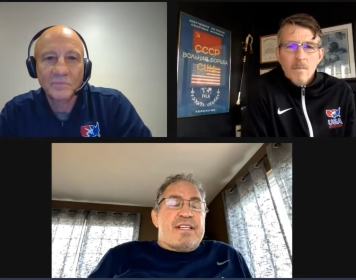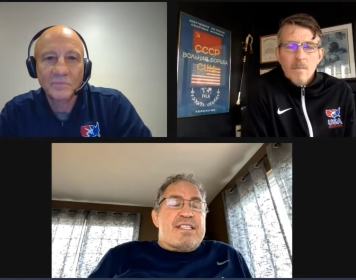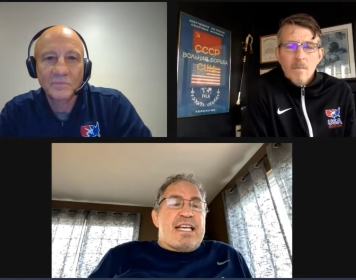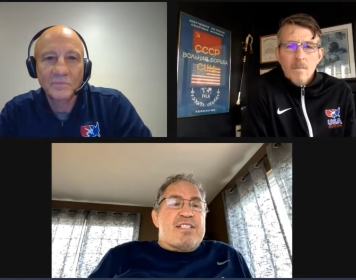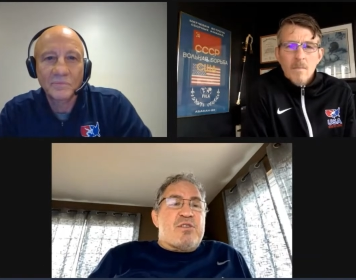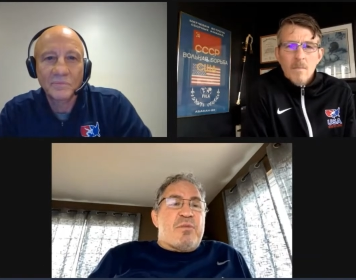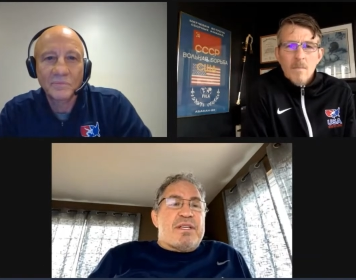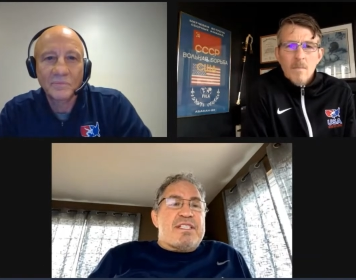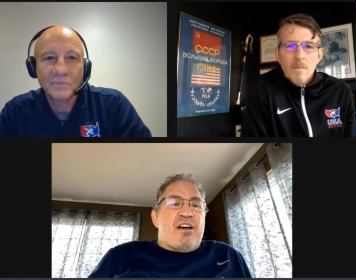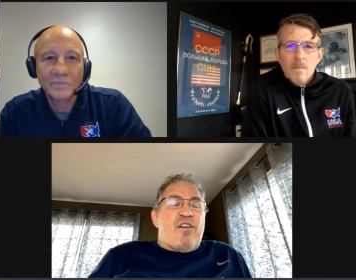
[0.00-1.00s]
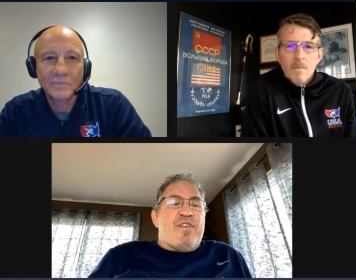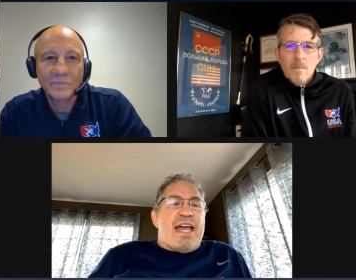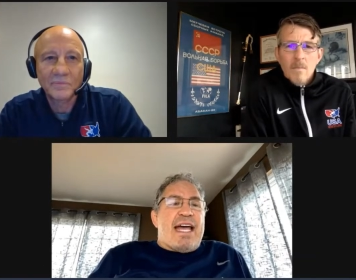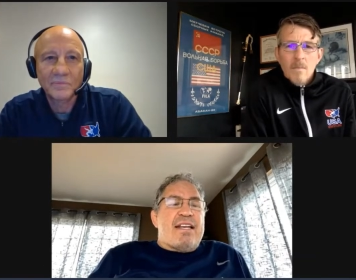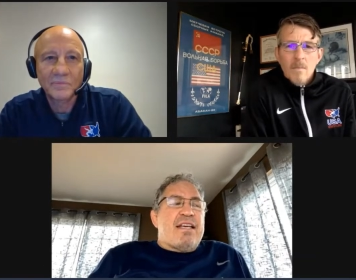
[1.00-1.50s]
Speaker 1: I say so myself,
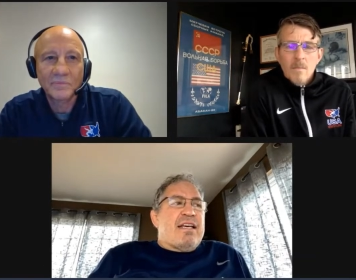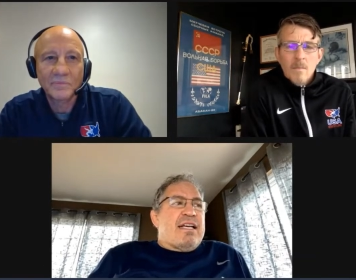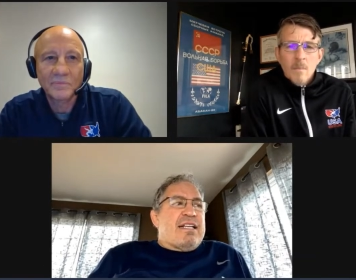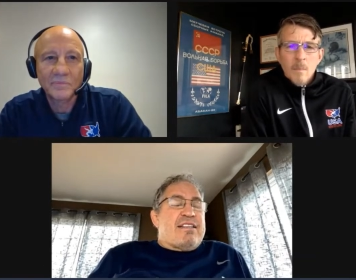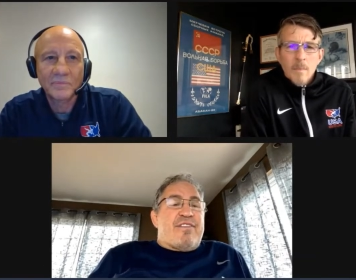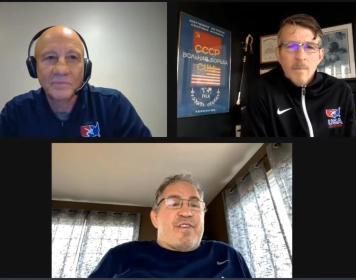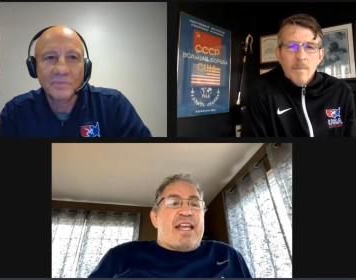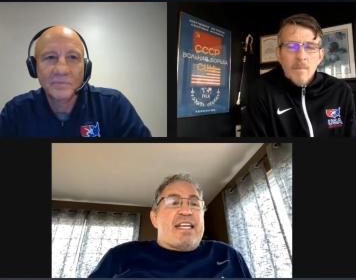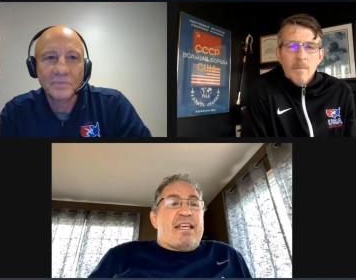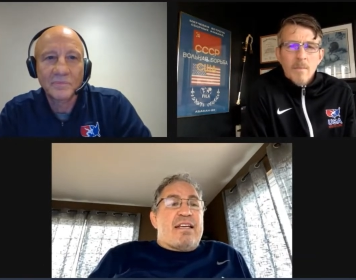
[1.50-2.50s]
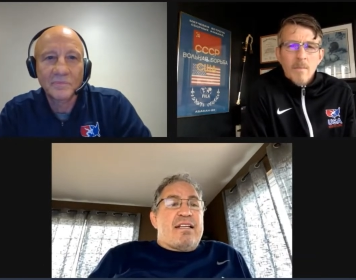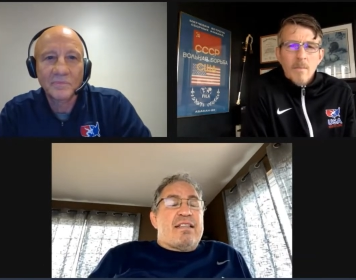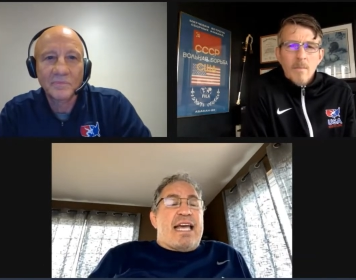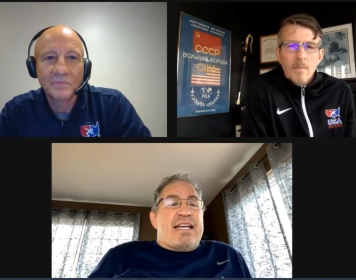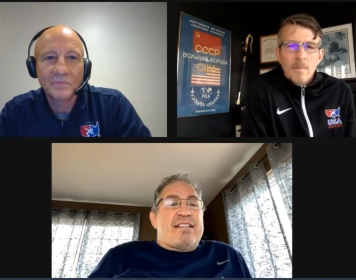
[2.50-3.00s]
at defending
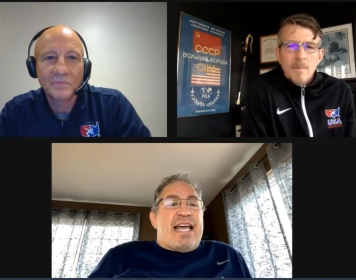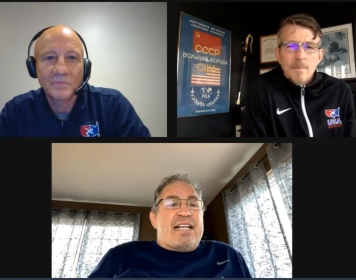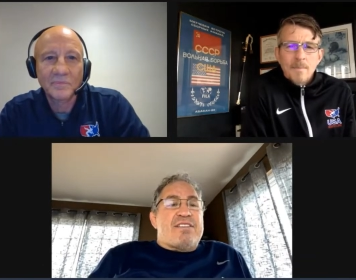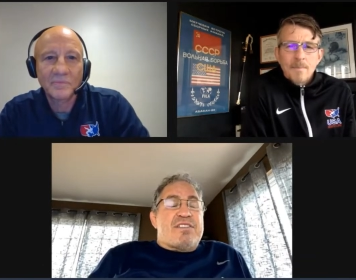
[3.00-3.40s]
leg attacks.